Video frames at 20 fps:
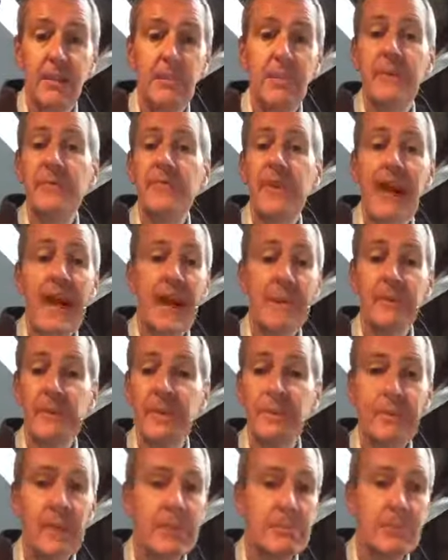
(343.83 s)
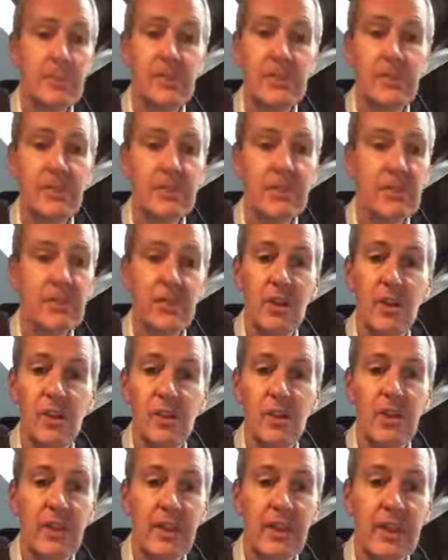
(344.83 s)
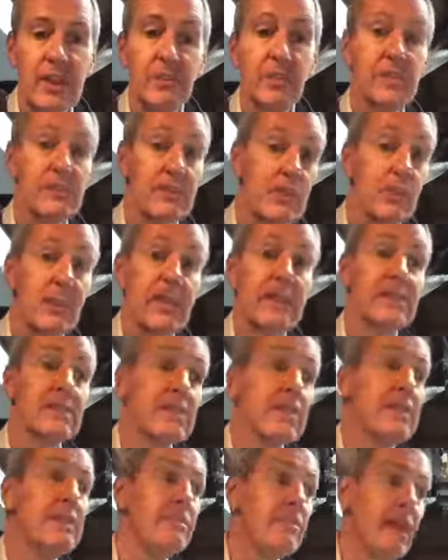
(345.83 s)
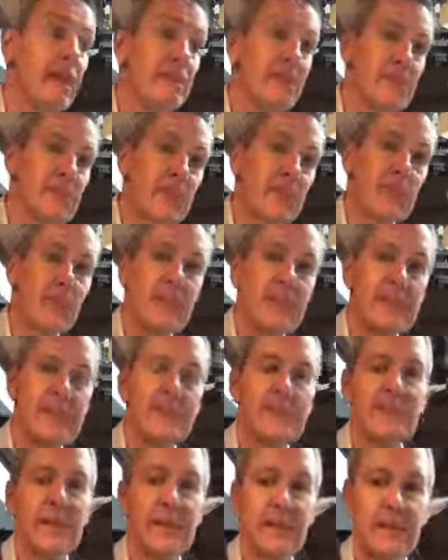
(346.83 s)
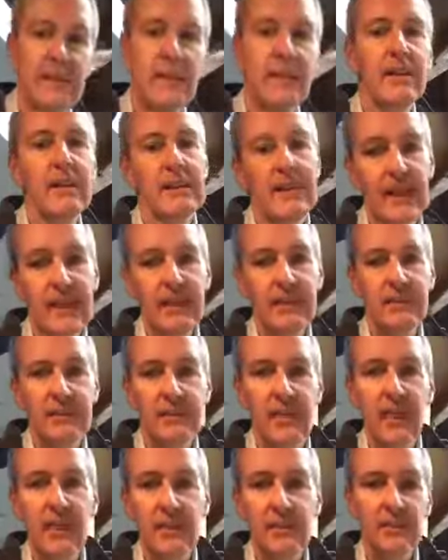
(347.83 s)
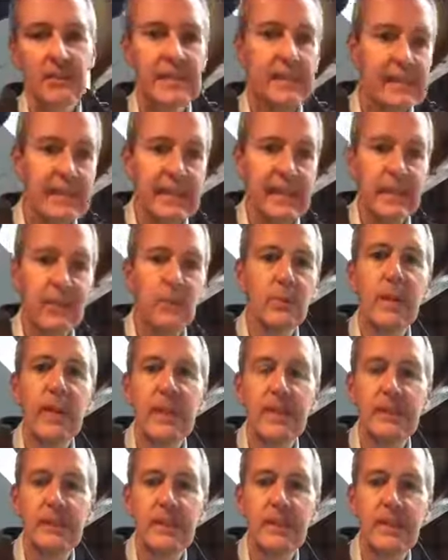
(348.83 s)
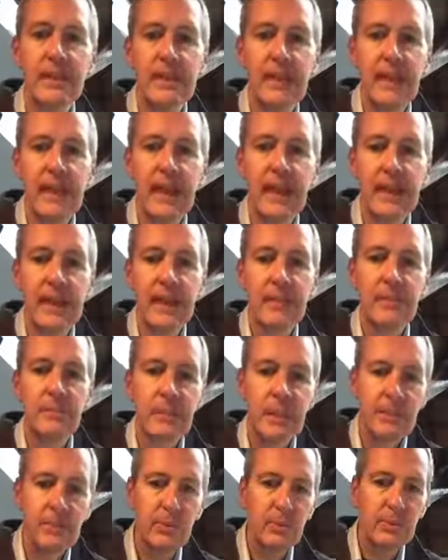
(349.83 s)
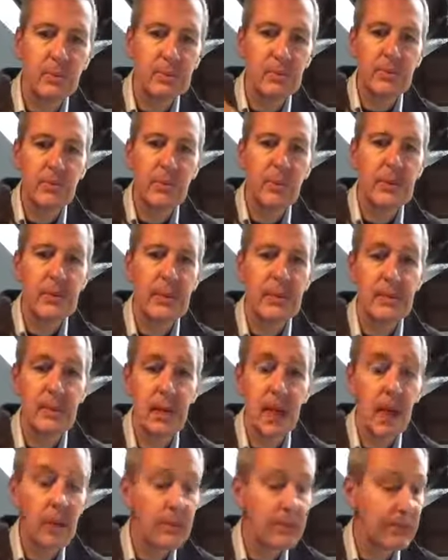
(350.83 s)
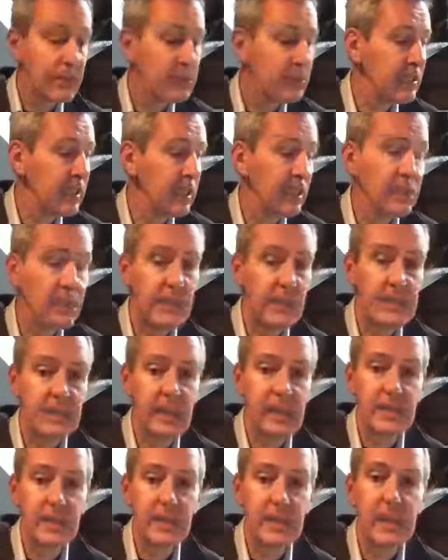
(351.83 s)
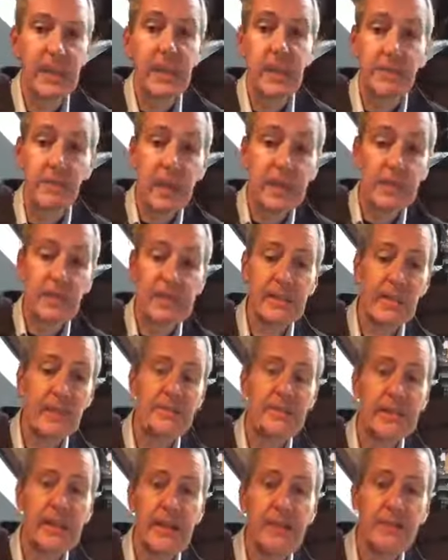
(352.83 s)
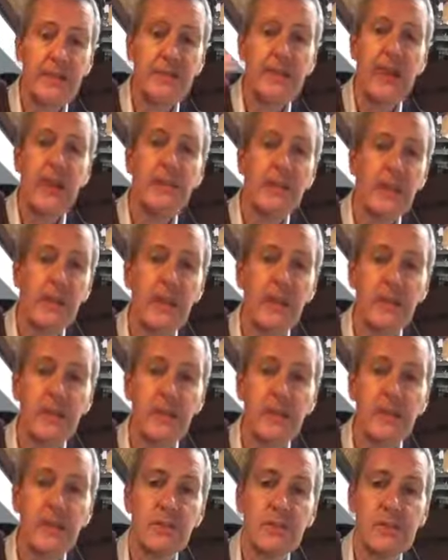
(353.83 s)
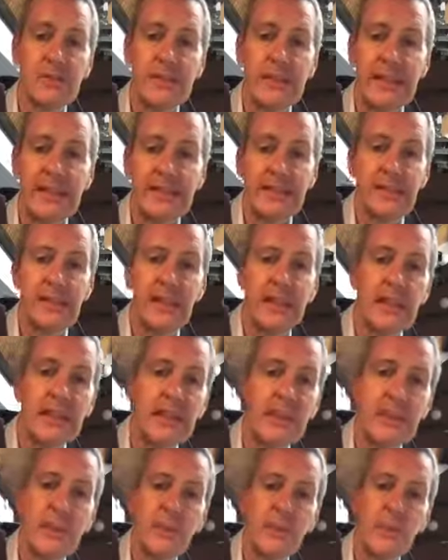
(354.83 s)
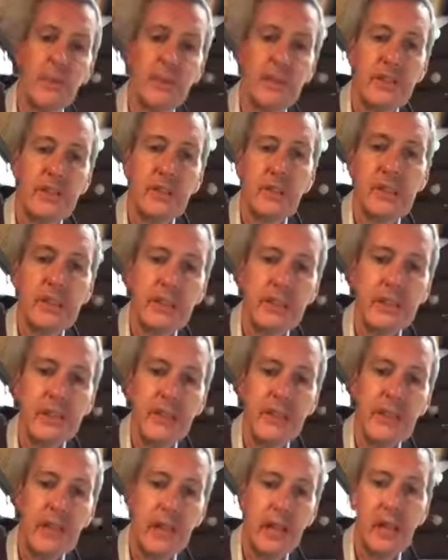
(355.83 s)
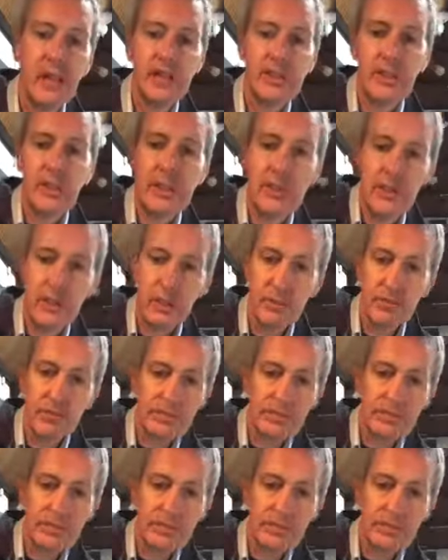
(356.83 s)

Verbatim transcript: family members who are there will say, "Oh, let's see mum sing," or "Let's see our auntie sing," or whatever. And other people will join in. Hopefully, we'll get a good engagement. By the way, don't forget five o'clock on Saturday. We're doing the uh, light switch on